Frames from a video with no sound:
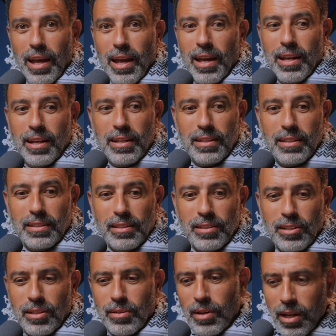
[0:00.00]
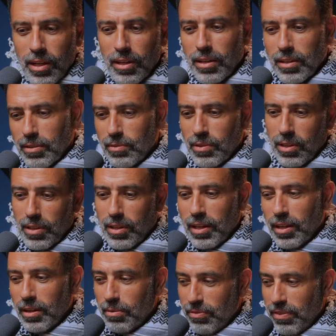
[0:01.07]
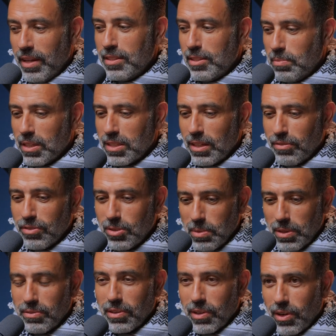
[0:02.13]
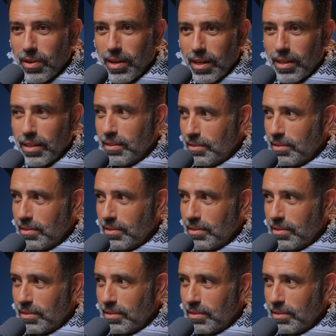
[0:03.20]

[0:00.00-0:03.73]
And, I fancied myself as a bit of a karate